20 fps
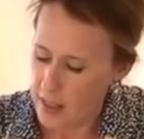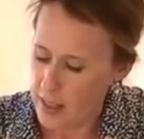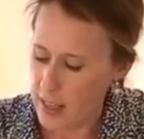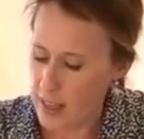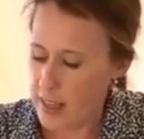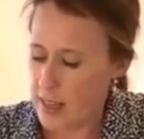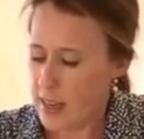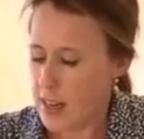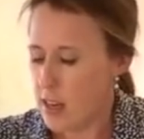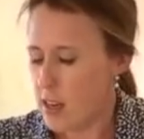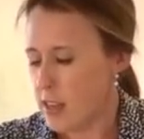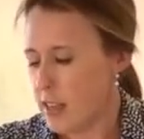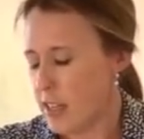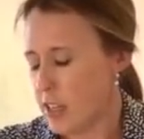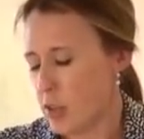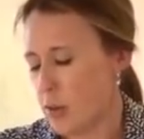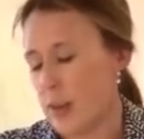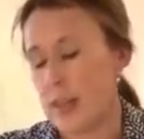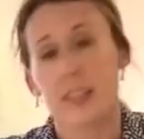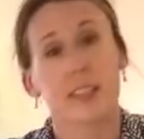get nearly
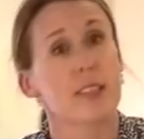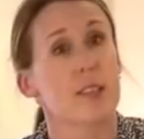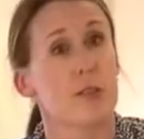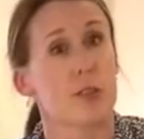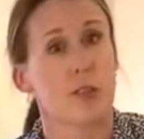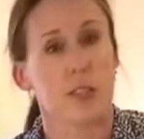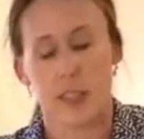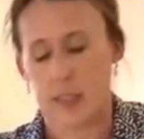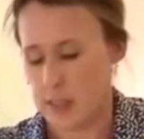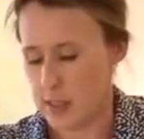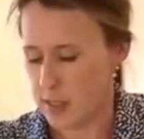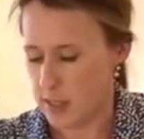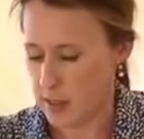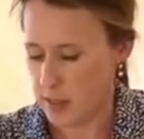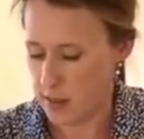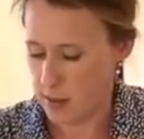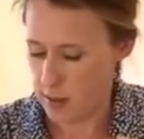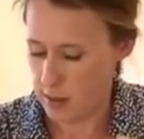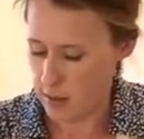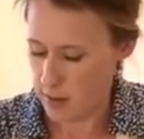translucent.
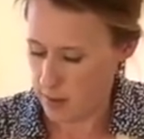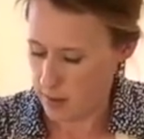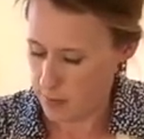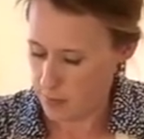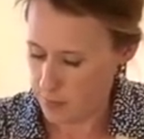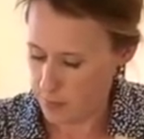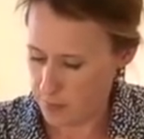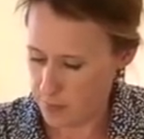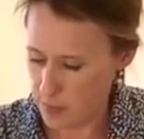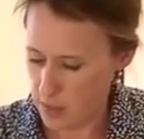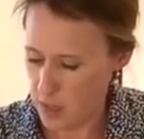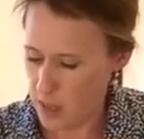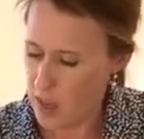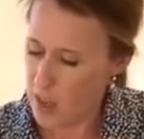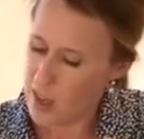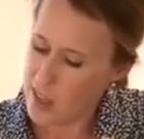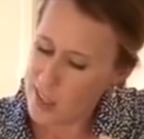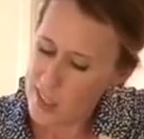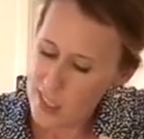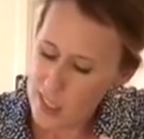
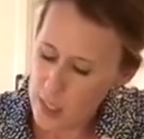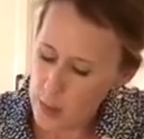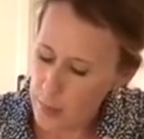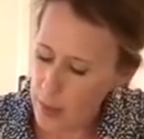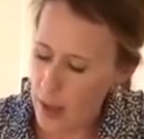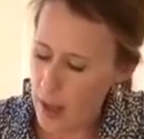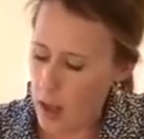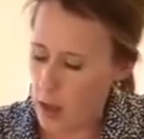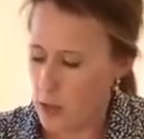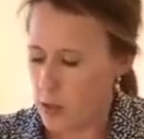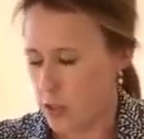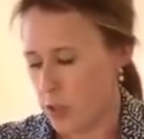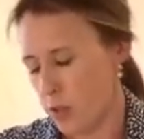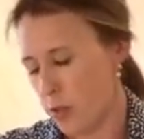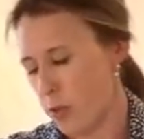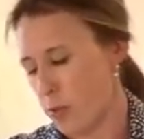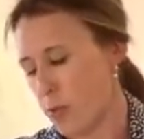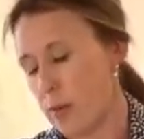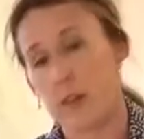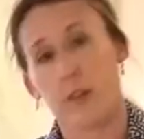So about
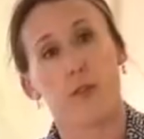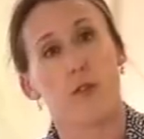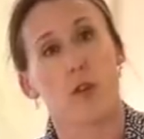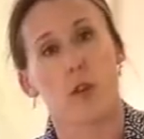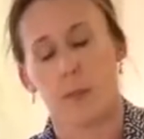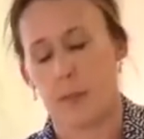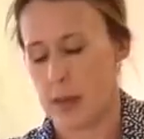three to four